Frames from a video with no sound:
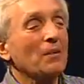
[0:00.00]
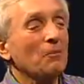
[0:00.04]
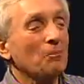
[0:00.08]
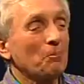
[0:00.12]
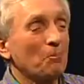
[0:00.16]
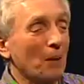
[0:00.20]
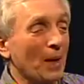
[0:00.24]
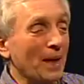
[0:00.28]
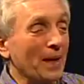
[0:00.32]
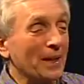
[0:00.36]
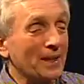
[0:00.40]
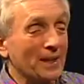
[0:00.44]

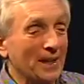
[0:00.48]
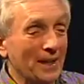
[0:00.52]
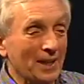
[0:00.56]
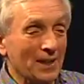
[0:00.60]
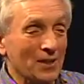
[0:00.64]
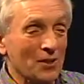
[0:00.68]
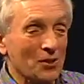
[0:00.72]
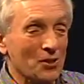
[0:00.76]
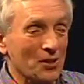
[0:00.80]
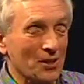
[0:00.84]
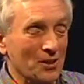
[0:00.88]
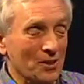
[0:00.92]
my
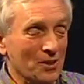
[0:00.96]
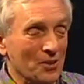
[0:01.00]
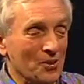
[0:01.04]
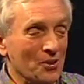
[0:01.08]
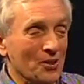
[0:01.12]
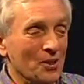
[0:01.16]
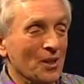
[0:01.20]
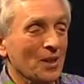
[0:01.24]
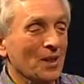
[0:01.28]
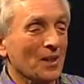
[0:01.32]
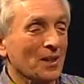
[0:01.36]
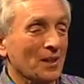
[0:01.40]
guess
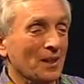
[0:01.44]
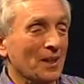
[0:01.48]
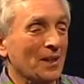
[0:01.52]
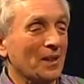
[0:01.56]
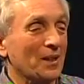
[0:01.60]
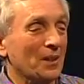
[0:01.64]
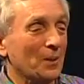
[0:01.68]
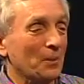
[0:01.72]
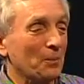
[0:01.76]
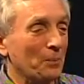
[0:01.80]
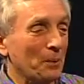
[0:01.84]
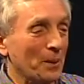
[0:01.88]
is that
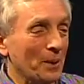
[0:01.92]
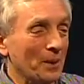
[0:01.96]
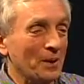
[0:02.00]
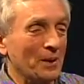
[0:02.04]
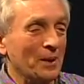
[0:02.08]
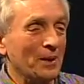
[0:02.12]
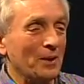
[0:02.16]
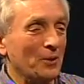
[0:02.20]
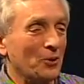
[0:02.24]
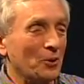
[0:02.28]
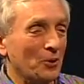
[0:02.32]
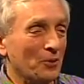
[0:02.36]
it had
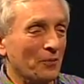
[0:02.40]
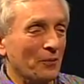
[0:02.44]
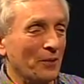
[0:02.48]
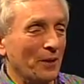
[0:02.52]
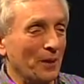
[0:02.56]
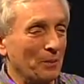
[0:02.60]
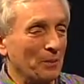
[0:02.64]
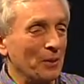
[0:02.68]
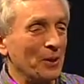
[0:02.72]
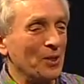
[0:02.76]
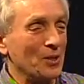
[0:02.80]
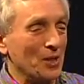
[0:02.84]
been in her
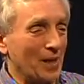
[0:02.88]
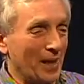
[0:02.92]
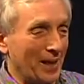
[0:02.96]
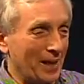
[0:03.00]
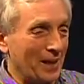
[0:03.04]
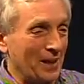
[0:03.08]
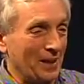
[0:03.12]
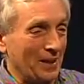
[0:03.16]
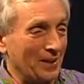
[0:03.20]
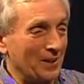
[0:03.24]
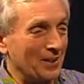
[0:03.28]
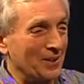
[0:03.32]
family's
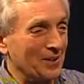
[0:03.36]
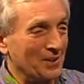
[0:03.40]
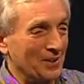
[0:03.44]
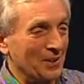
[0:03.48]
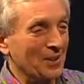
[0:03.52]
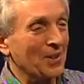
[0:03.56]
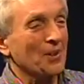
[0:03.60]
attic